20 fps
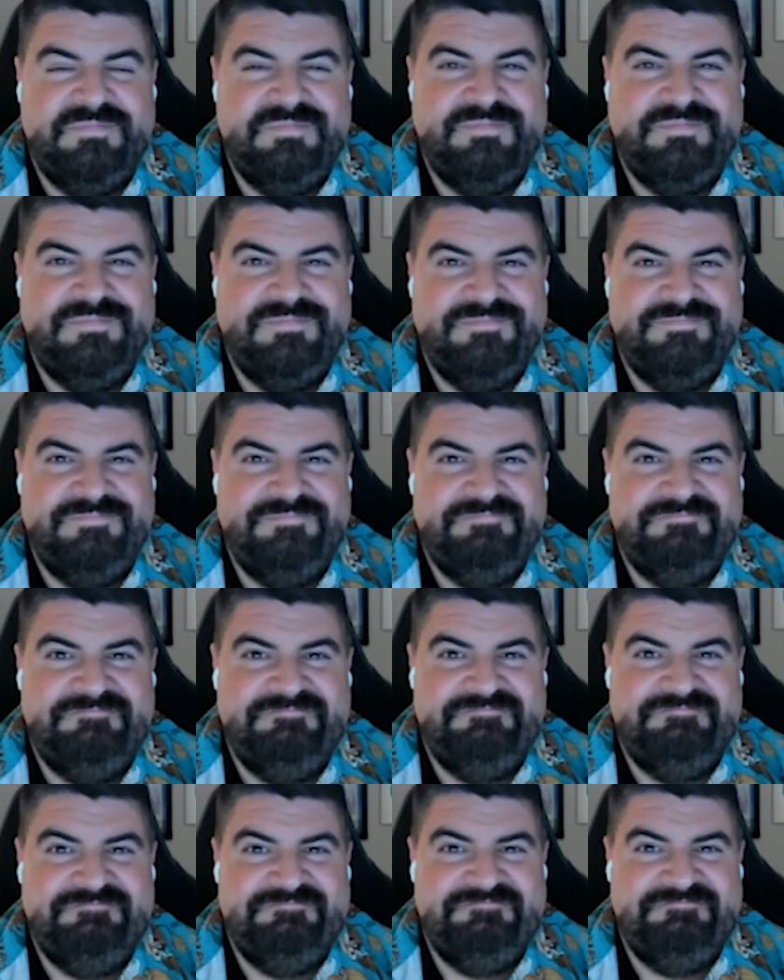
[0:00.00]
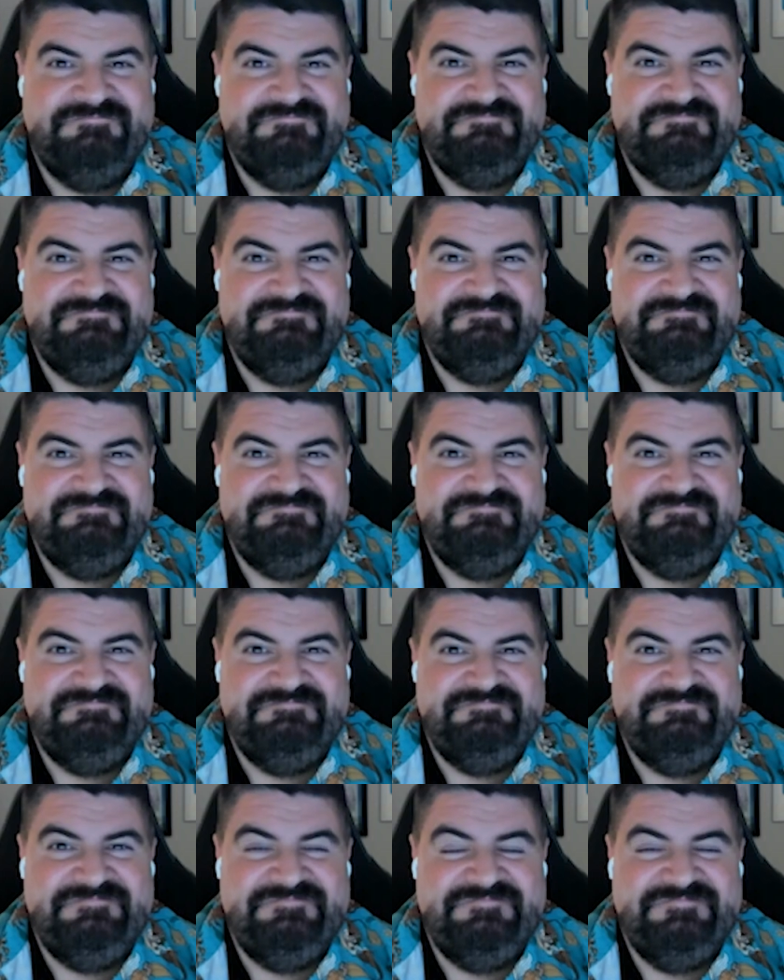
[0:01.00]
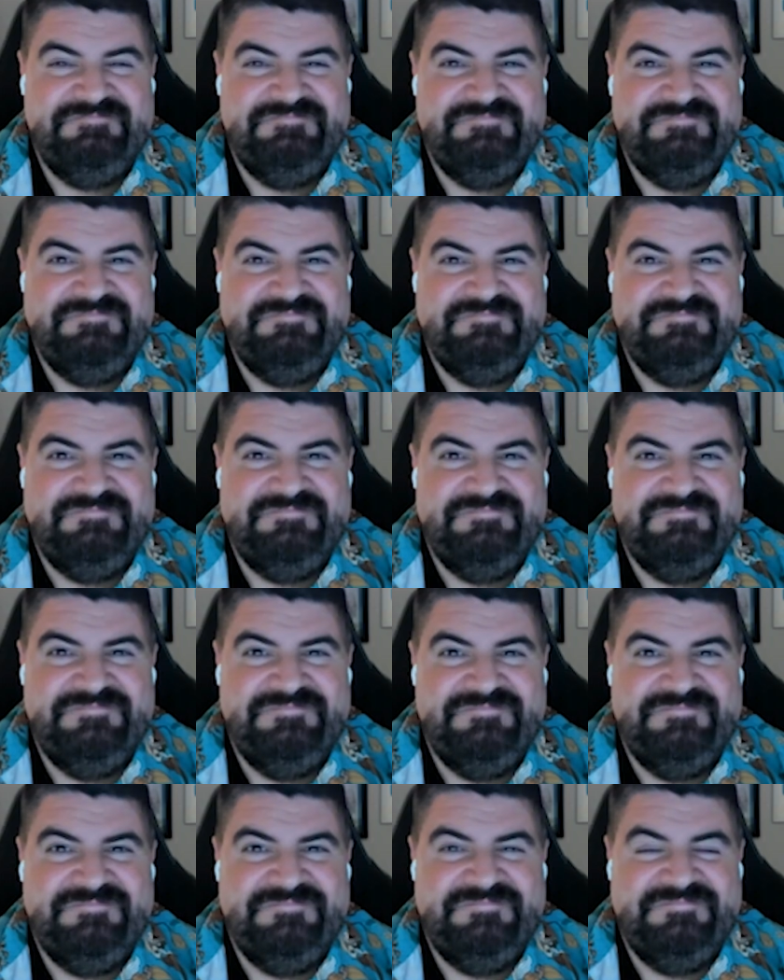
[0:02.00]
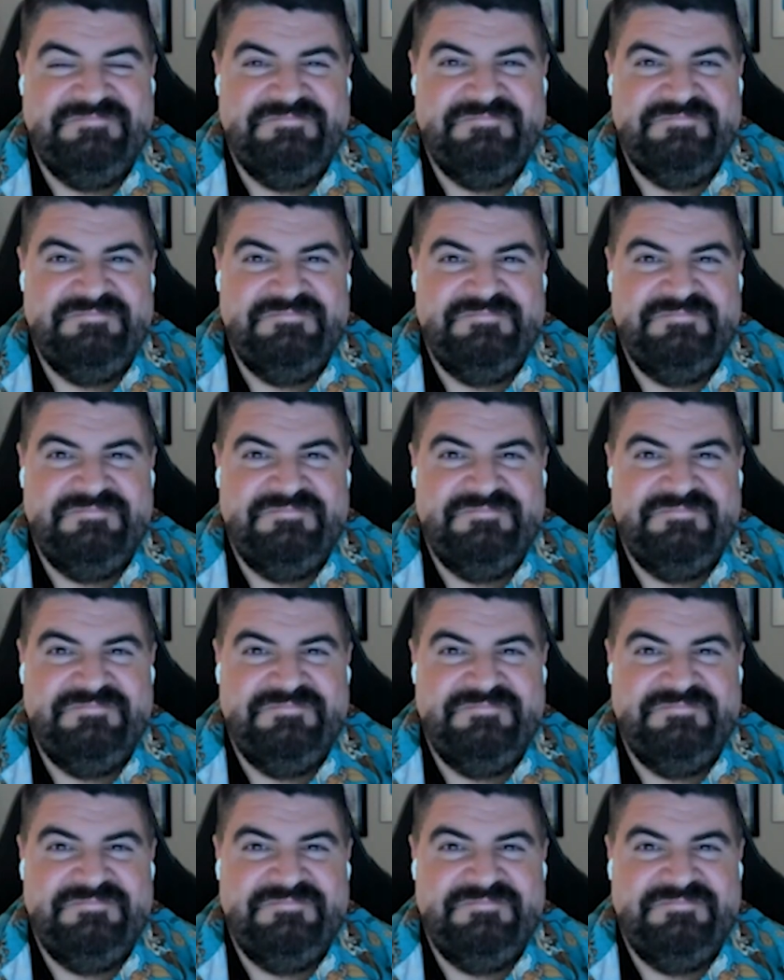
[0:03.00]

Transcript: No words are spoken by the person on screen.